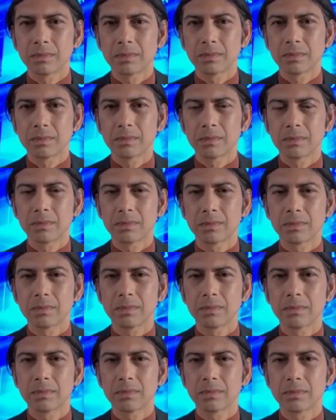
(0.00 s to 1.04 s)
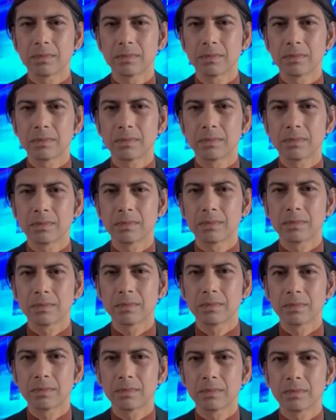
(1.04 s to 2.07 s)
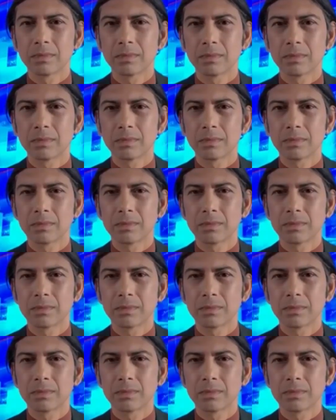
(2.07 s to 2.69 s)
This person isn't speaking.